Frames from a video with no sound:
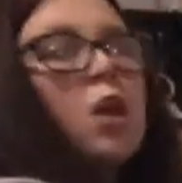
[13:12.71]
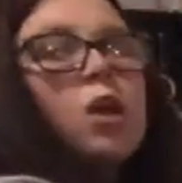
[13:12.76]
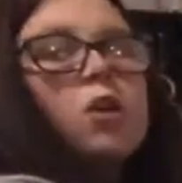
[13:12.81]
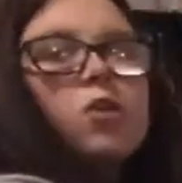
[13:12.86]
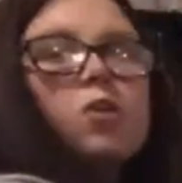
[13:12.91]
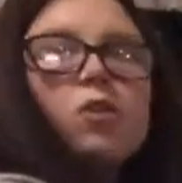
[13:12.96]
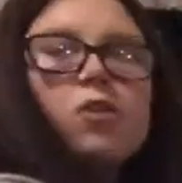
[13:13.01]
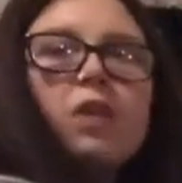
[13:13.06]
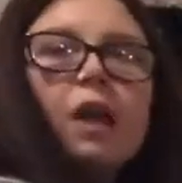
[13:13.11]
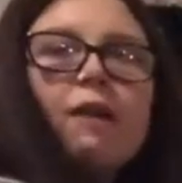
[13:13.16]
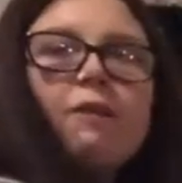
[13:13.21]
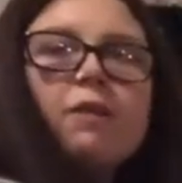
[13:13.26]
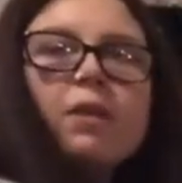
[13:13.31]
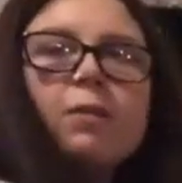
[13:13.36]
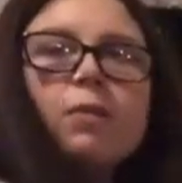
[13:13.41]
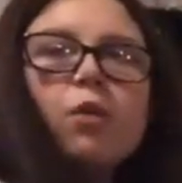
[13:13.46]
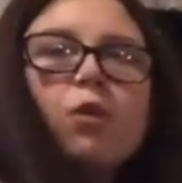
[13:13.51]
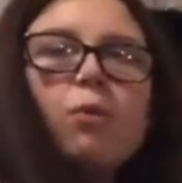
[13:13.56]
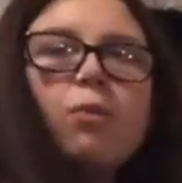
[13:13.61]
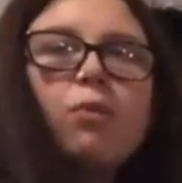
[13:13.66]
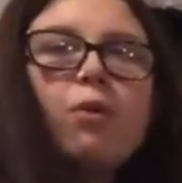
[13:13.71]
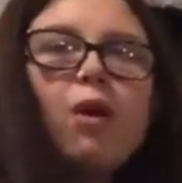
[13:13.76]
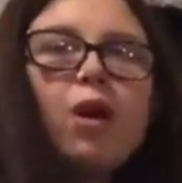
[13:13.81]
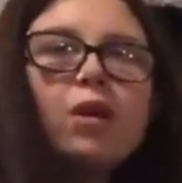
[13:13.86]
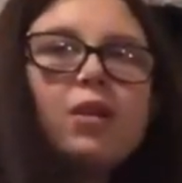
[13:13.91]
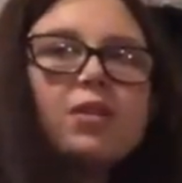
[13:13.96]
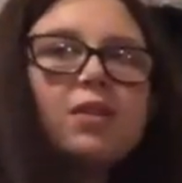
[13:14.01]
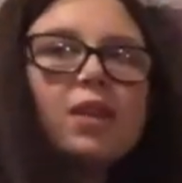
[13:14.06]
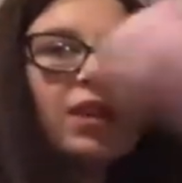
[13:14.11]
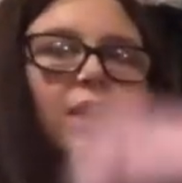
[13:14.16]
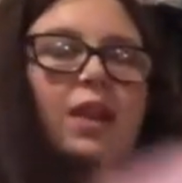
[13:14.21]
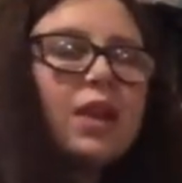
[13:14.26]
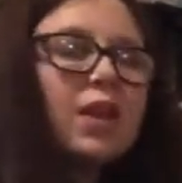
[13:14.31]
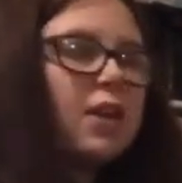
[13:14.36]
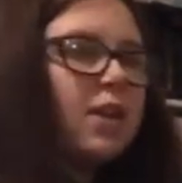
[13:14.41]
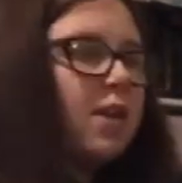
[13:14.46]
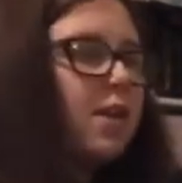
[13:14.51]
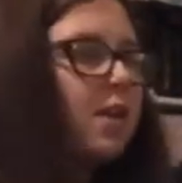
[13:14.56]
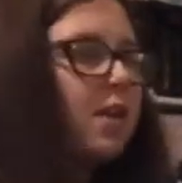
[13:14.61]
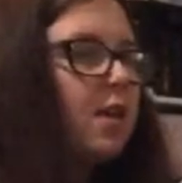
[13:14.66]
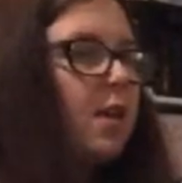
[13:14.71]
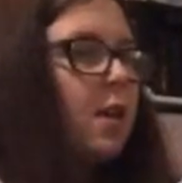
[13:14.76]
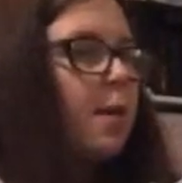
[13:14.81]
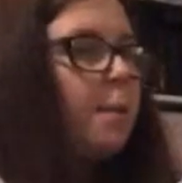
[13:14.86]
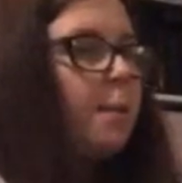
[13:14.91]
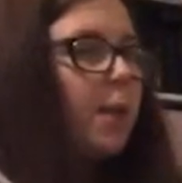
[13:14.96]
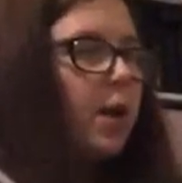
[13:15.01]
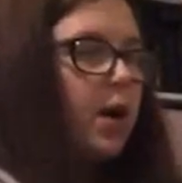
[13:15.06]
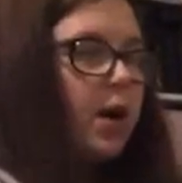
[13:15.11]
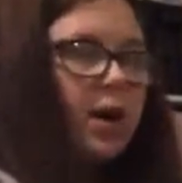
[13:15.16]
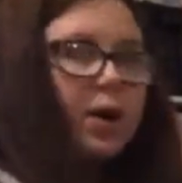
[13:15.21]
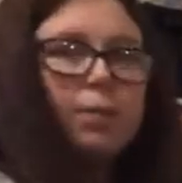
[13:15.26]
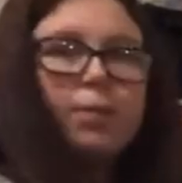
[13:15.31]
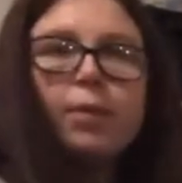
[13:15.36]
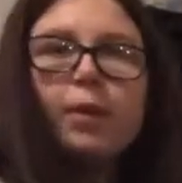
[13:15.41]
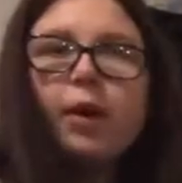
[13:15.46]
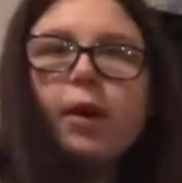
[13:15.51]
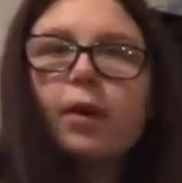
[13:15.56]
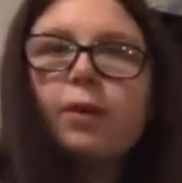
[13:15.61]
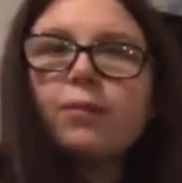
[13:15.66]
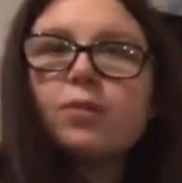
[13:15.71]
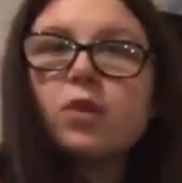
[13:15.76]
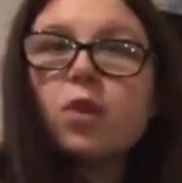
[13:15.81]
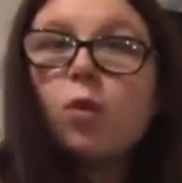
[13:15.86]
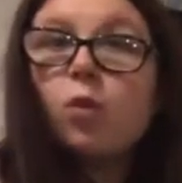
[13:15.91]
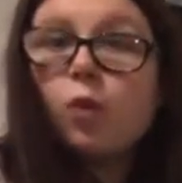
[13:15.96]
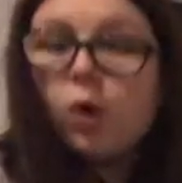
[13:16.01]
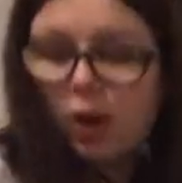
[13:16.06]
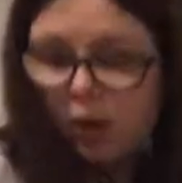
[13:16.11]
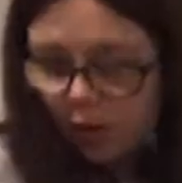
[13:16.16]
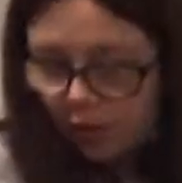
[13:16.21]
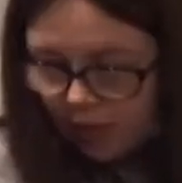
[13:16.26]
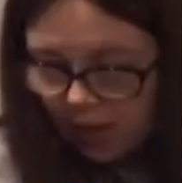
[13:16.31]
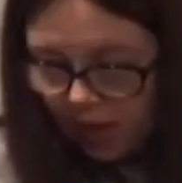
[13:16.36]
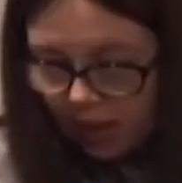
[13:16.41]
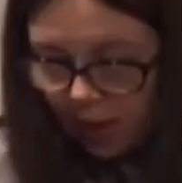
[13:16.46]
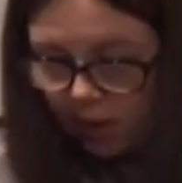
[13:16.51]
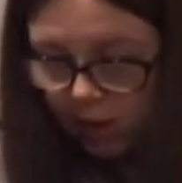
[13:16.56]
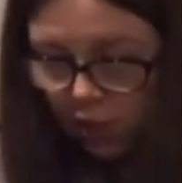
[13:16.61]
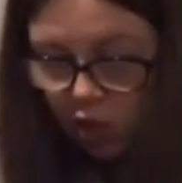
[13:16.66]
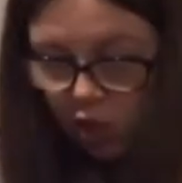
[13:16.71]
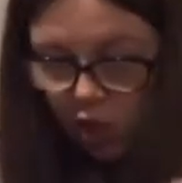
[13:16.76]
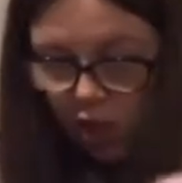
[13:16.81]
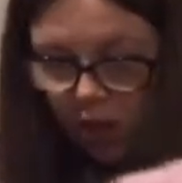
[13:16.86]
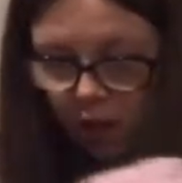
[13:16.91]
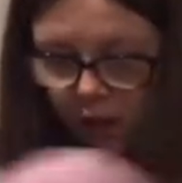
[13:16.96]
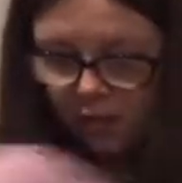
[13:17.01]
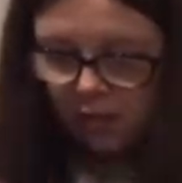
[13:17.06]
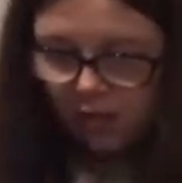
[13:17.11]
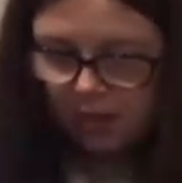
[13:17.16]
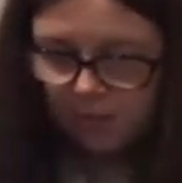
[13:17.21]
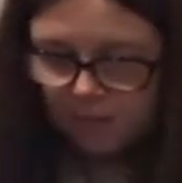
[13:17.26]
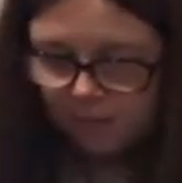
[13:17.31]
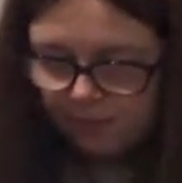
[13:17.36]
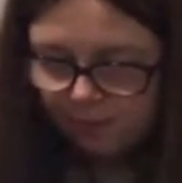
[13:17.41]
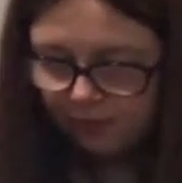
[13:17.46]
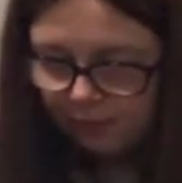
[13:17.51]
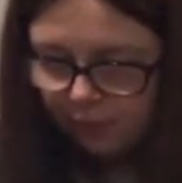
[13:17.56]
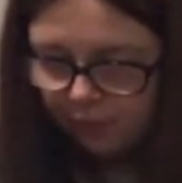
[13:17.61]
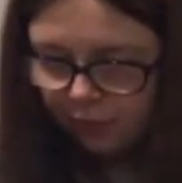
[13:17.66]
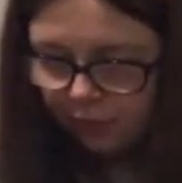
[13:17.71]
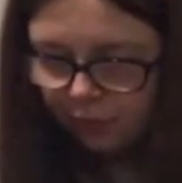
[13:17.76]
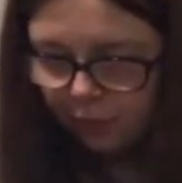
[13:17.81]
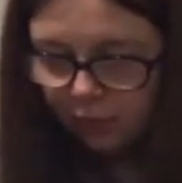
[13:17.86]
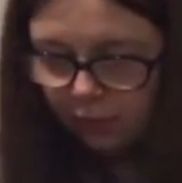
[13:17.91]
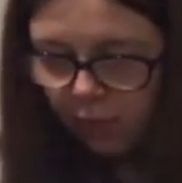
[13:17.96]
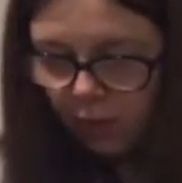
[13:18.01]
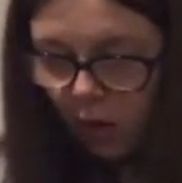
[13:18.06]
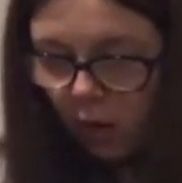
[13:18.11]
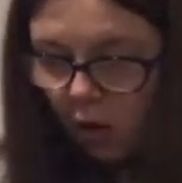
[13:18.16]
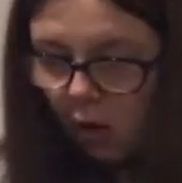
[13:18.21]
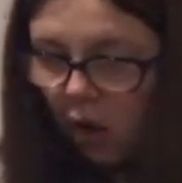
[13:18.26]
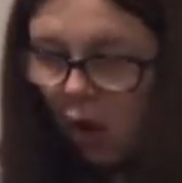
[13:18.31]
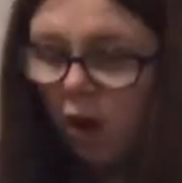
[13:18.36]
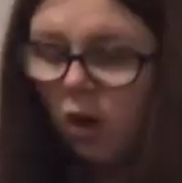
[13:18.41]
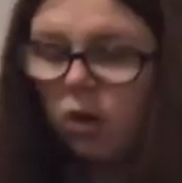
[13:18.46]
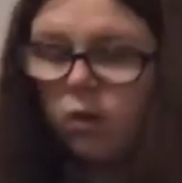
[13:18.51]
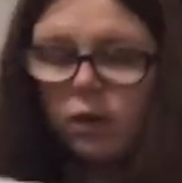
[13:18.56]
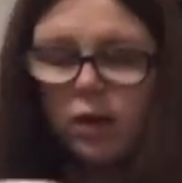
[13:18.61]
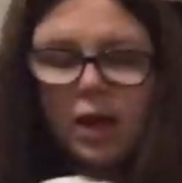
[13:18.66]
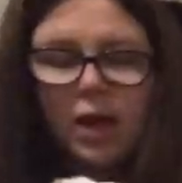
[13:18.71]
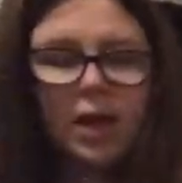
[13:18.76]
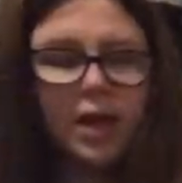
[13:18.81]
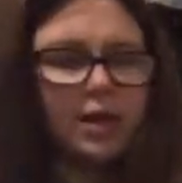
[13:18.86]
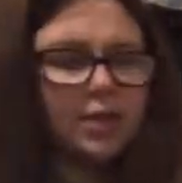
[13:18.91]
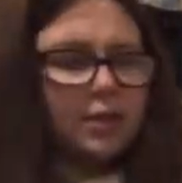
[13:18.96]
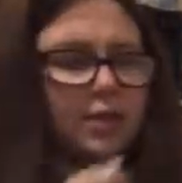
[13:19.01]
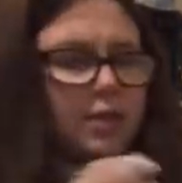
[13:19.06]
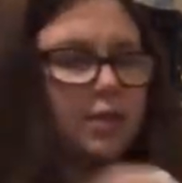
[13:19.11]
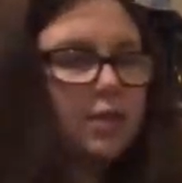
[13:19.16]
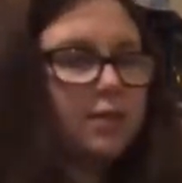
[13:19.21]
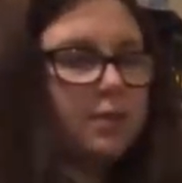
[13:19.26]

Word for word: So it's definitely more pricey buy but worth it as she loves it. Oh, and